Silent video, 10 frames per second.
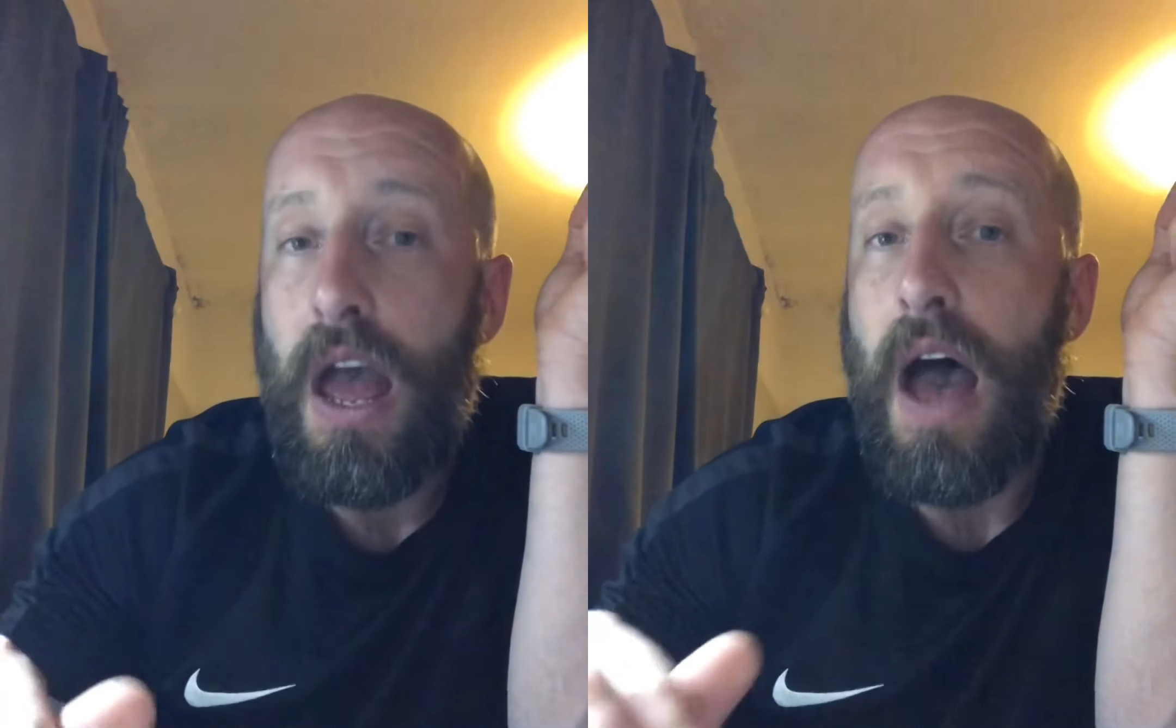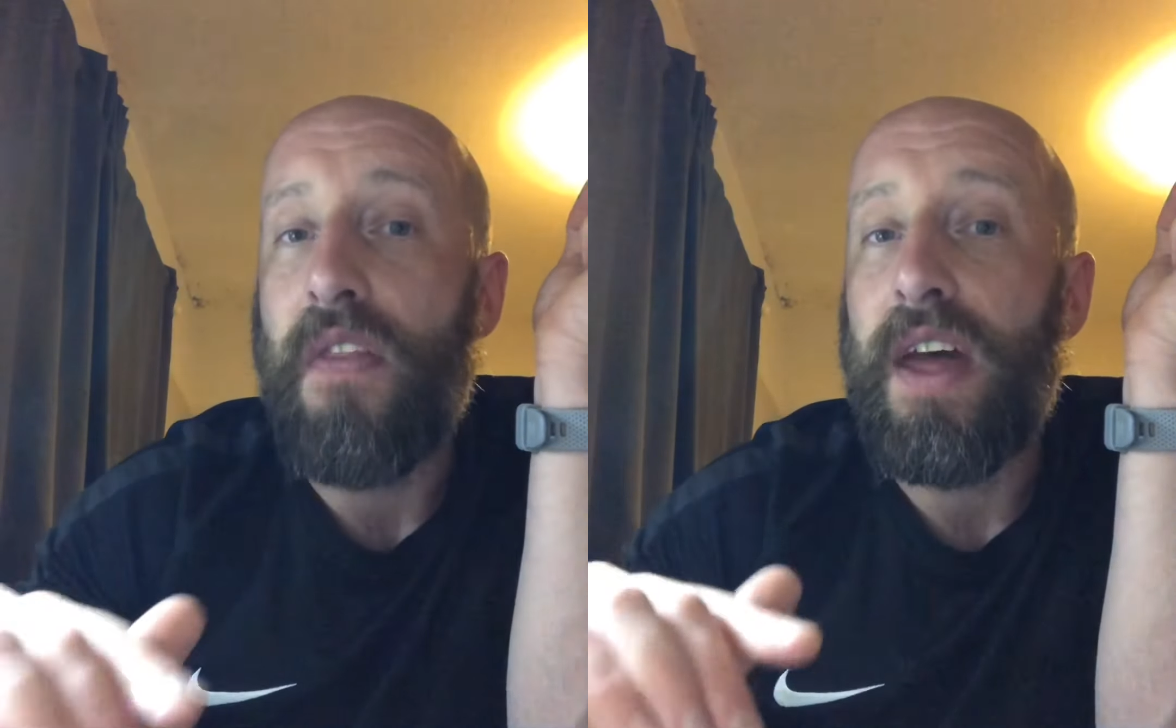
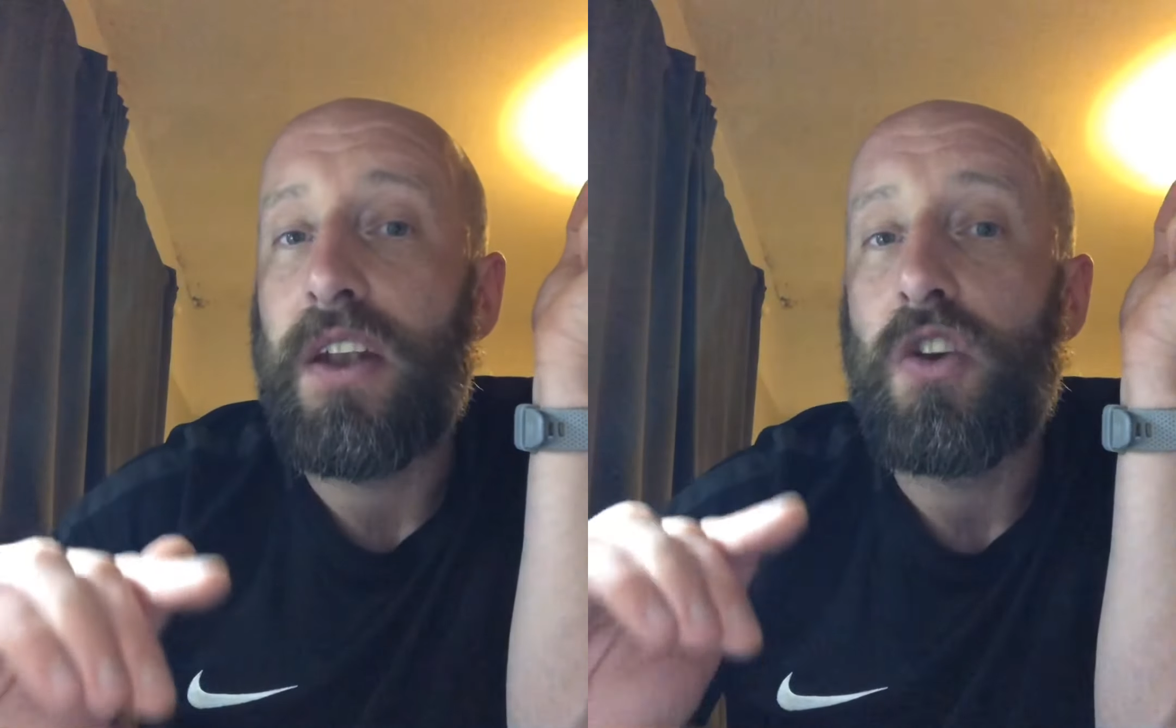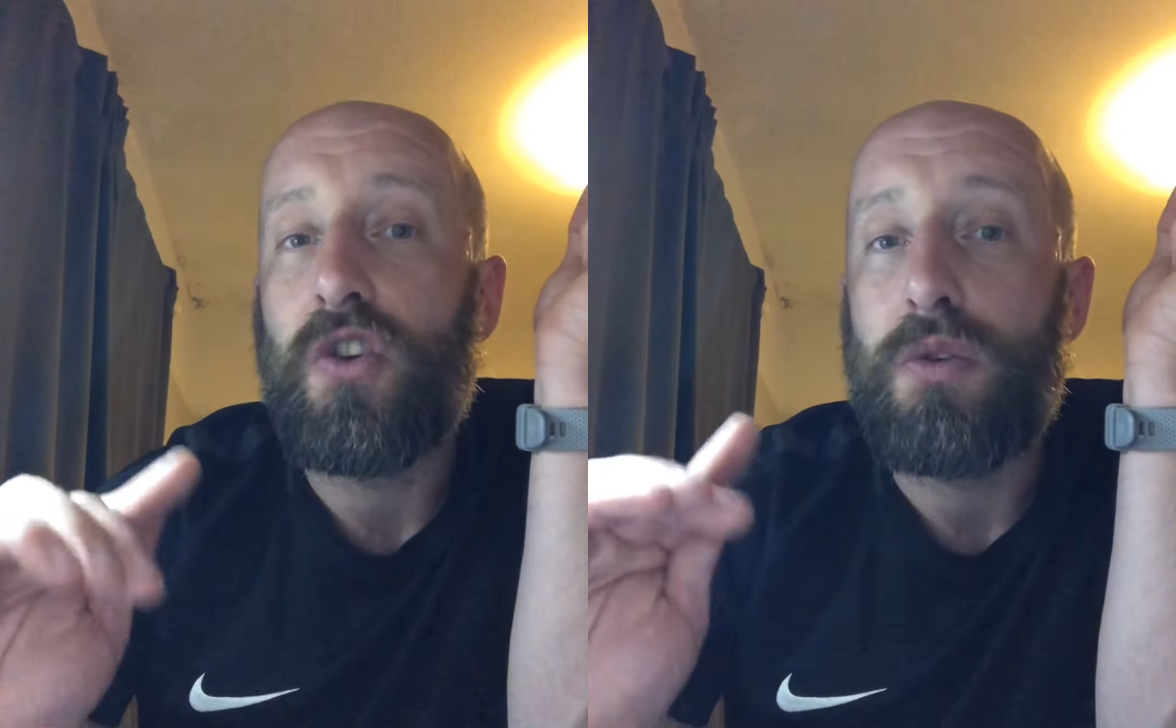and
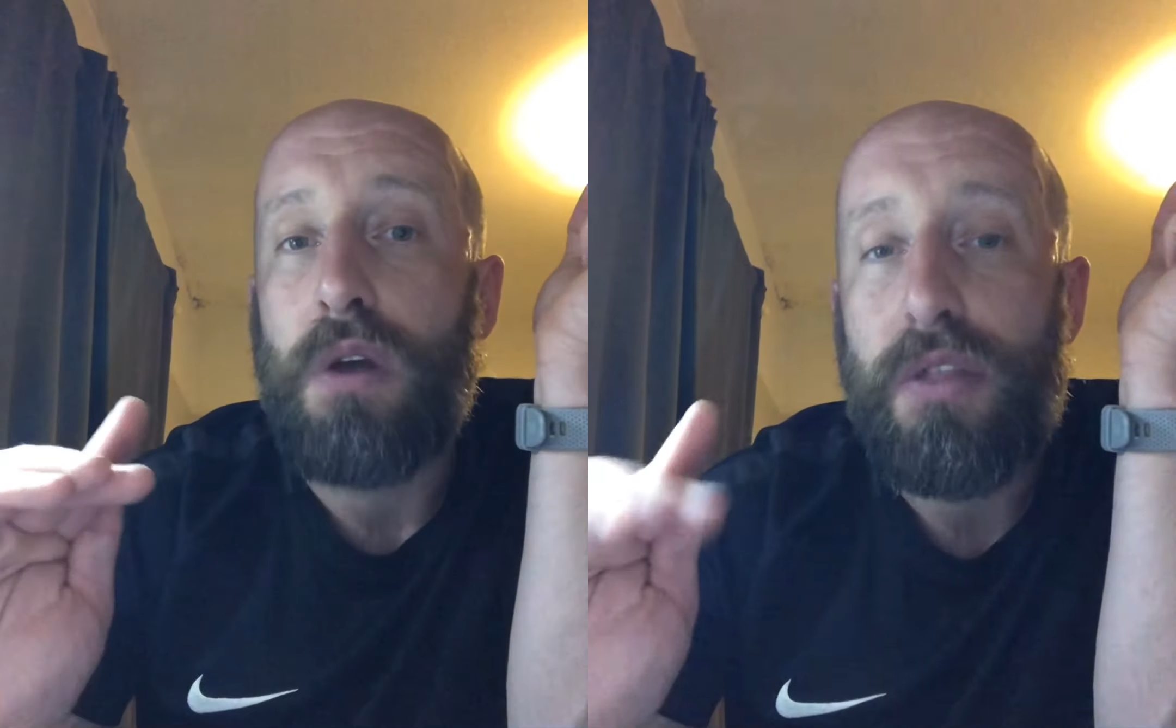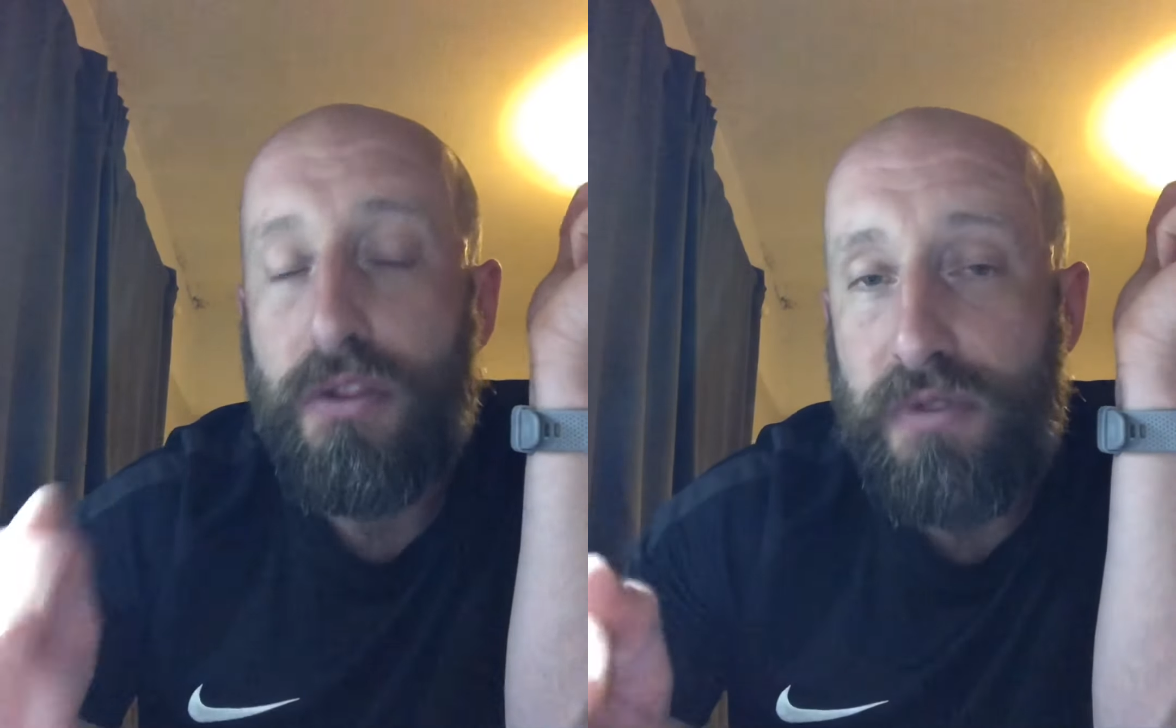then do
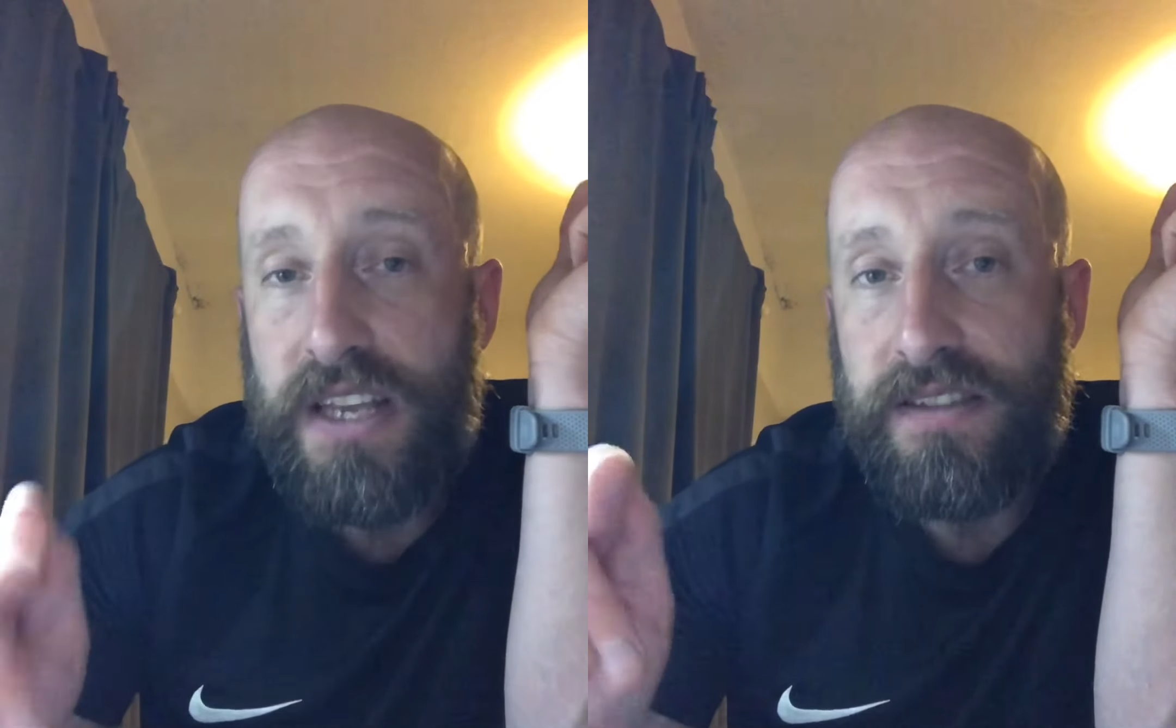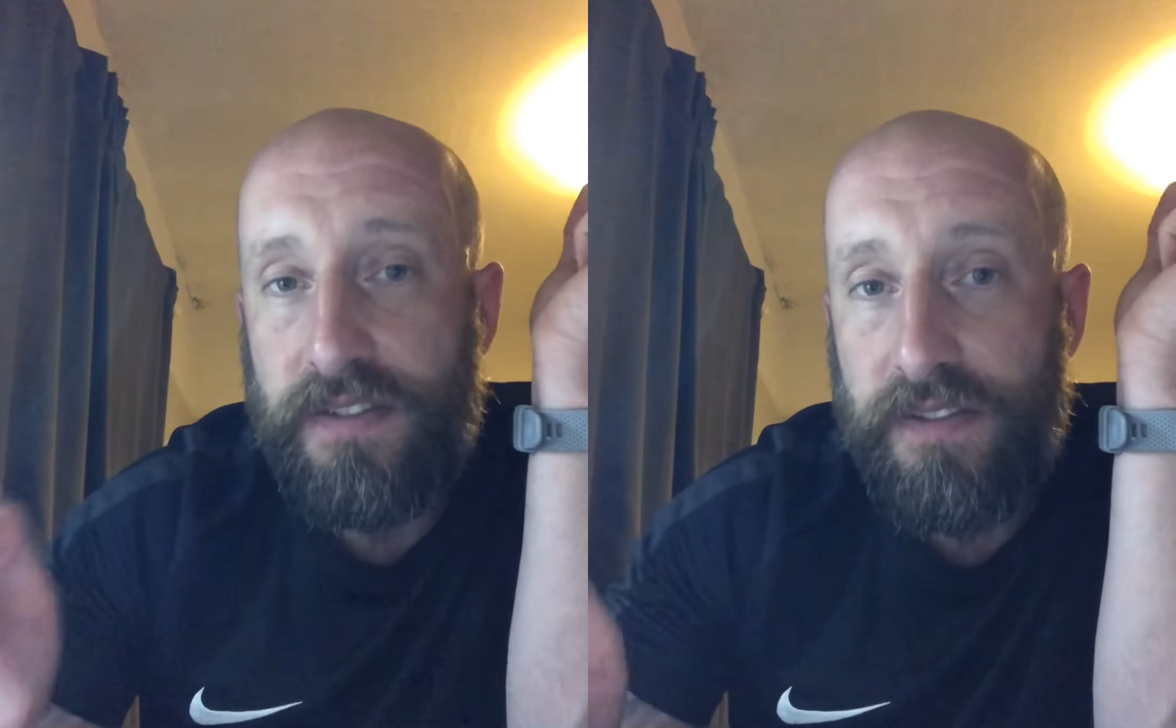3
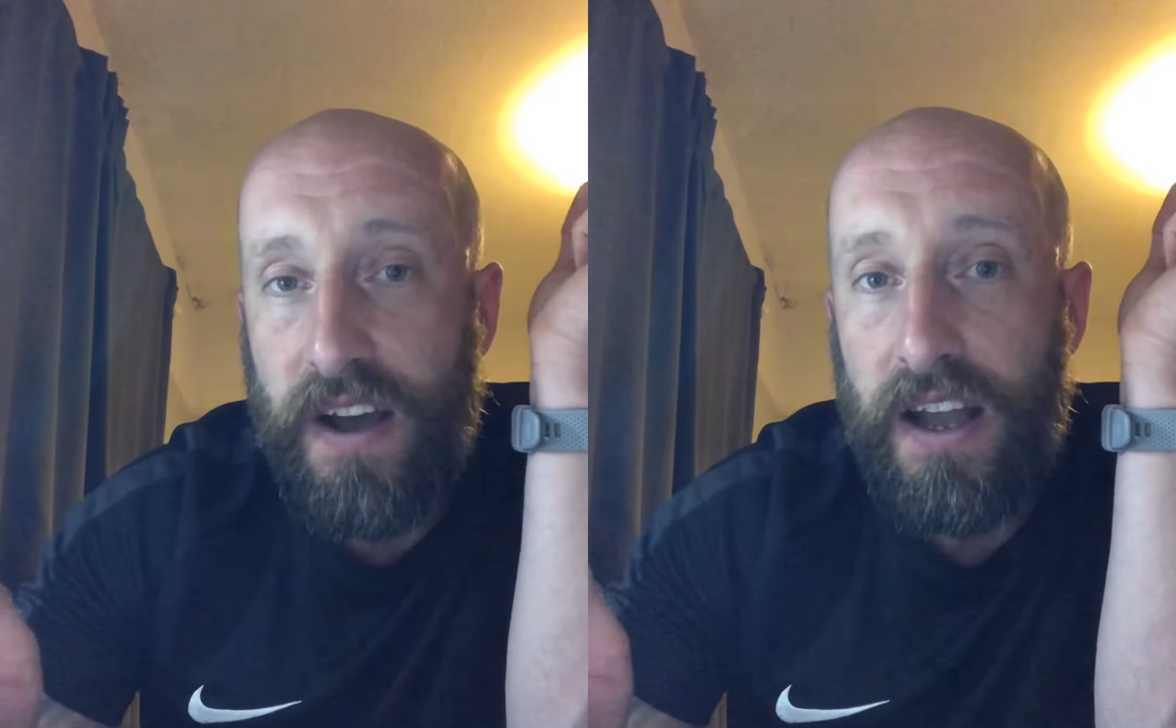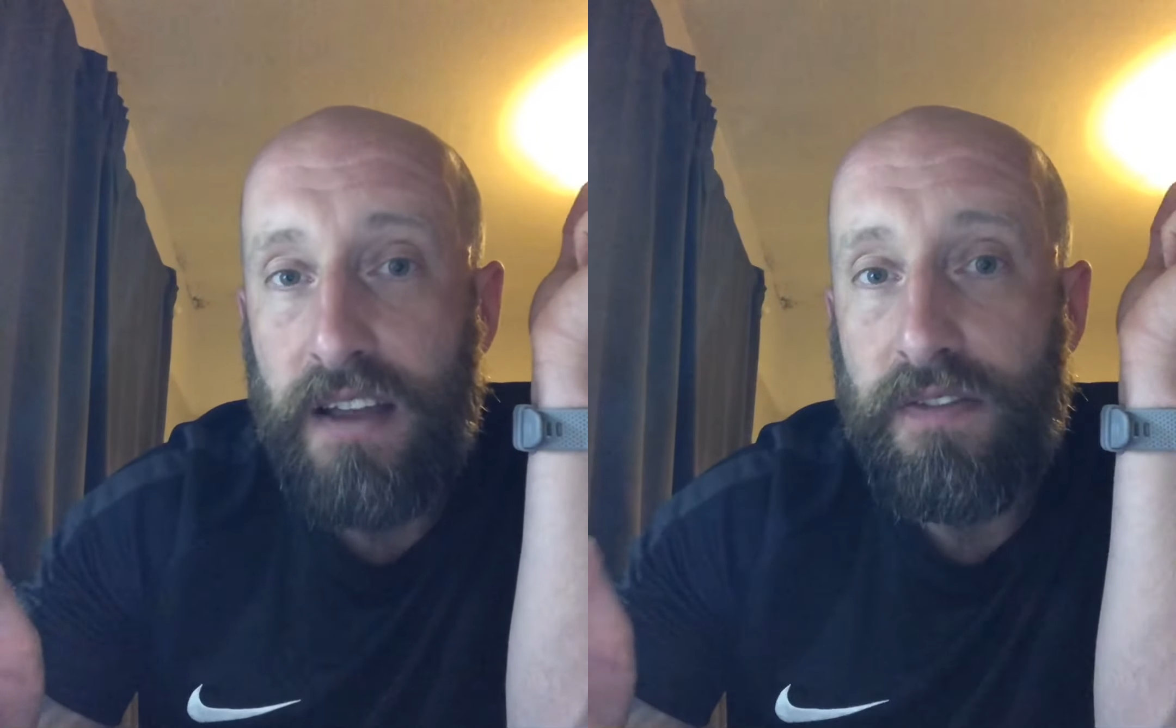to
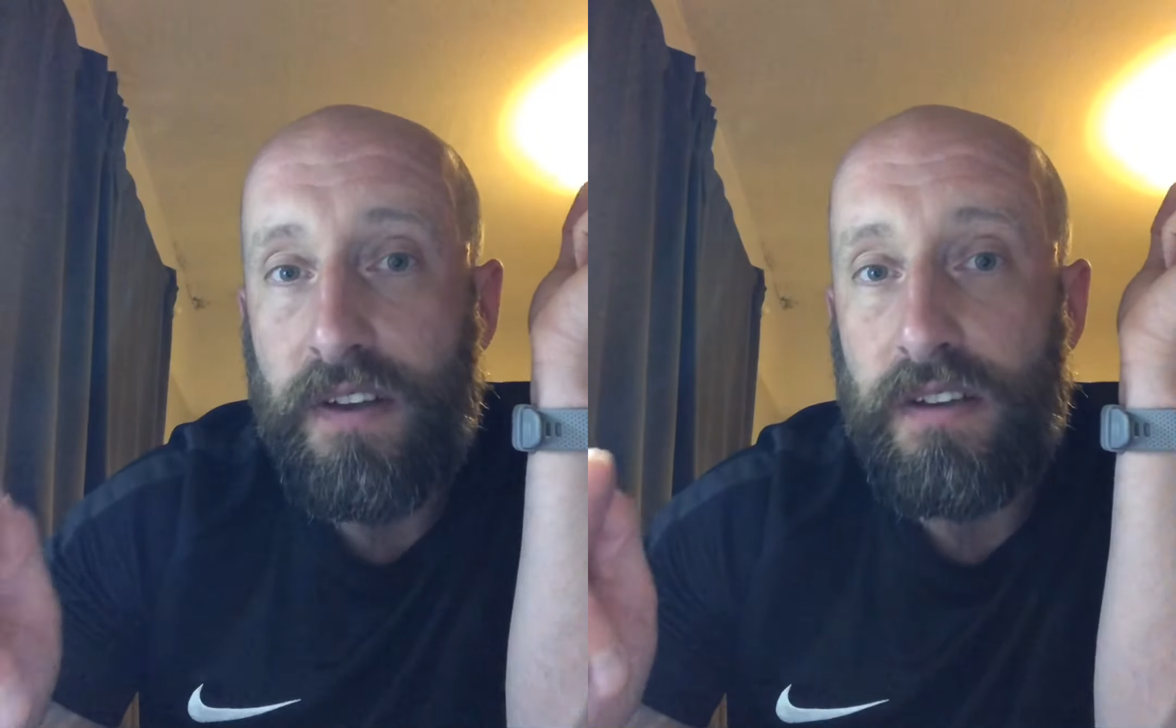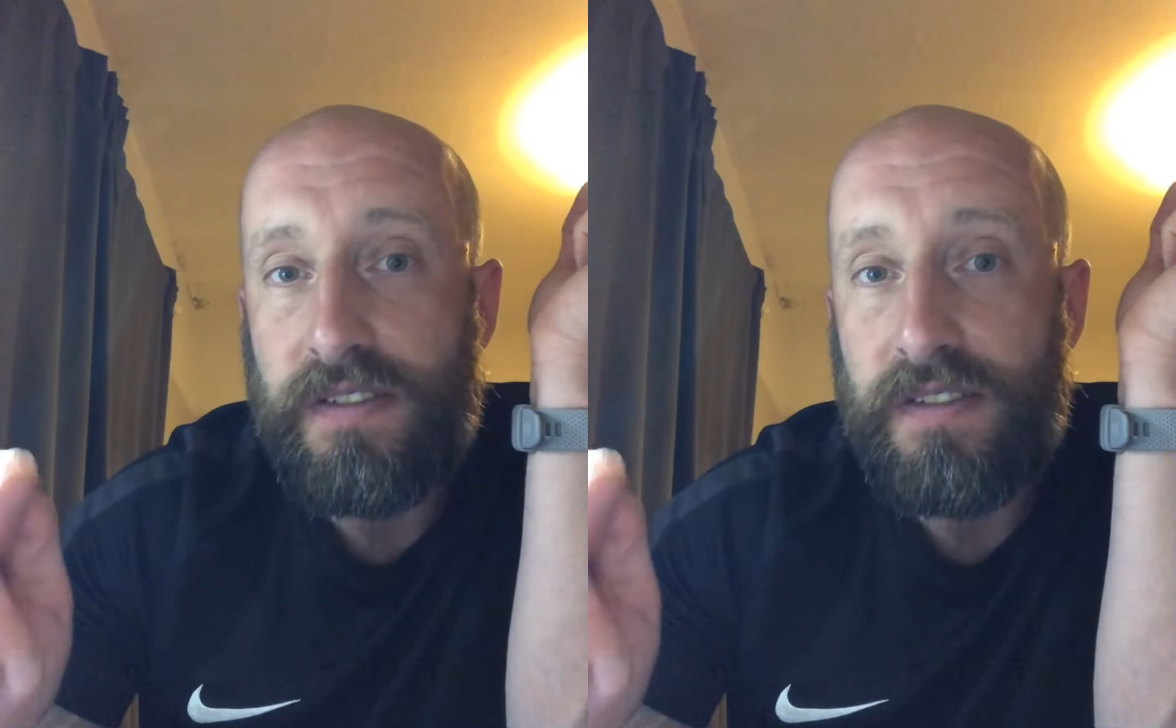5